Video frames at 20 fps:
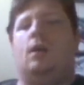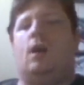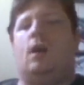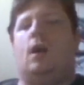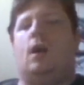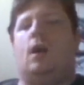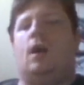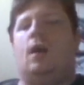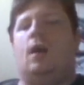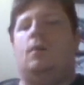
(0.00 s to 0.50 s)

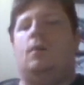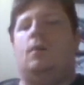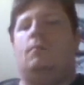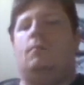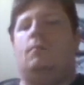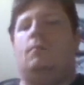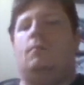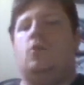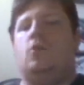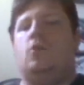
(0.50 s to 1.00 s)

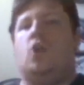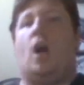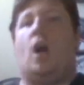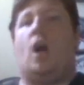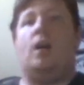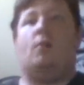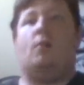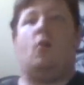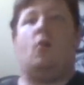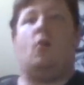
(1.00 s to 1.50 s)

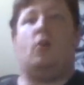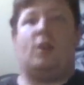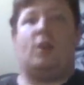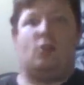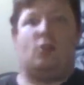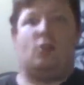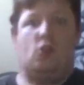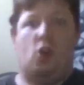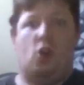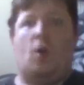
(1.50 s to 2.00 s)
Jean, of course,
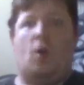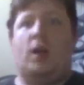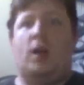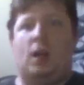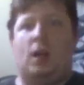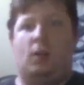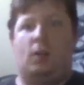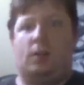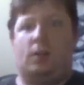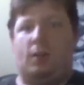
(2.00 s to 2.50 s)
has no
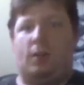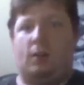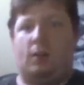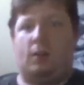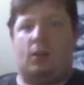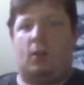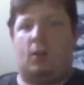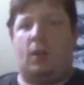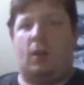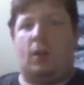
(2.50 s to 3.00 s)
idea what the fuck
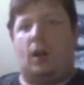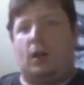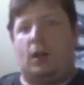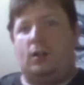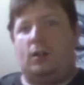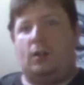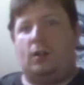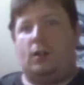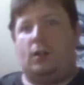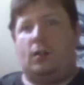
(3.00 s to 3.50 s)
is going
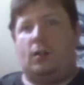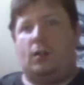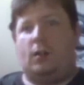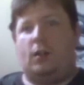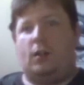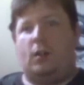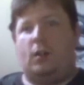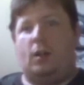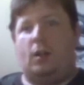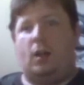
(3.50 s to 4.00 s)
on.
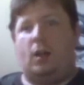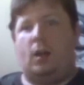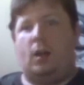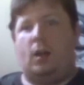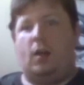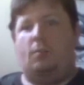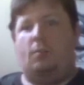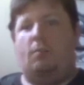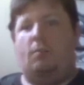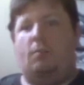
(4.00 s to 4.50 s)

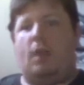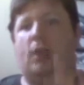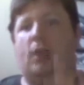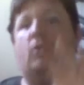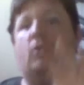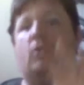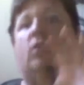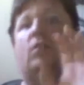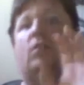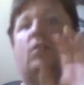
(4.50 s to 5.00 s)
And
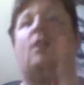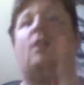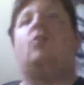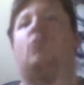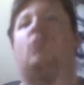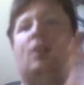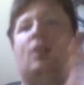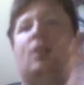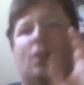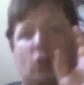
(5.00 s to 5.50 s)
you can see
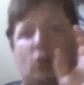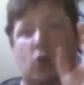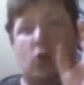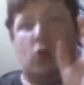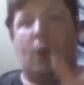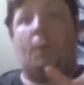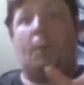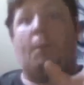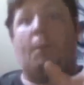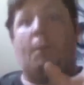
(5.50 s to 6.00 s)
there's like
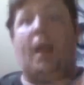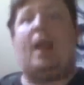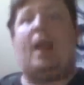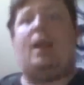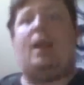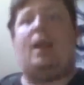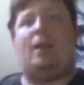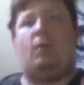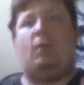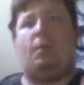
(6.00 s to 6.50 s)
incredible
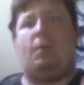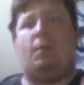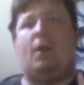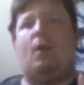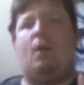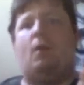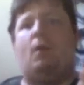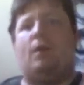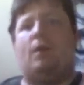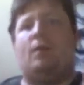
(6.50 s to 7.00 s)
pain with
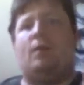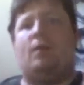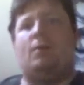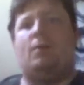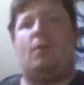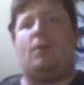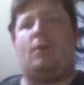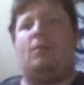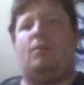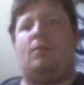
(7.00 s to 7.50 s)
Pyrrha while this
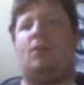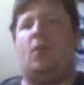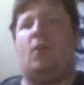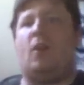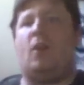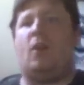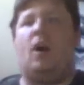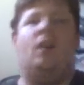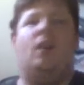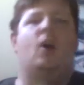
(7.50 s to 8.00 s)
process is
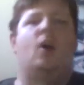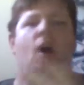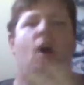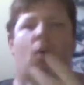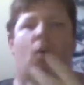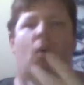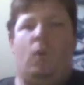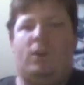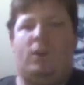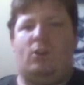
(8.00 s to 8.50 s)
going on,
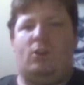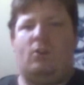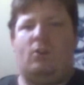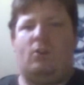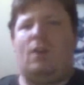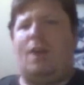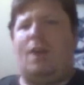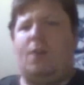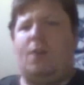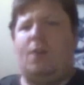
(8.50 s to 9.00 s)

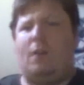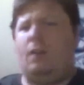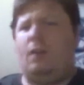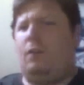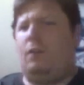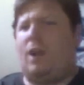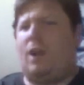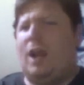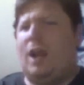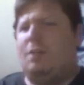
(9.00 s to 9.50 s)
which I think we
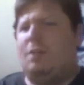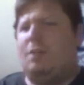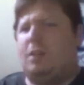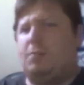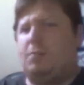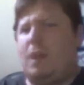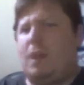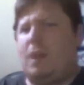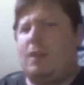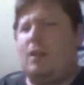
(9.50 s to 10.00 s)
were kind of
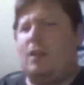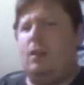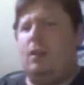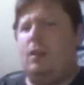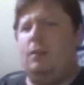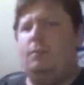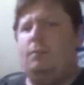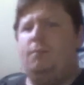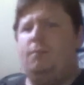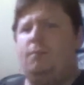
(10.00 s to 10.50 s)

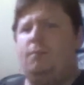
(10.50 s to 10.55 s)
expecting.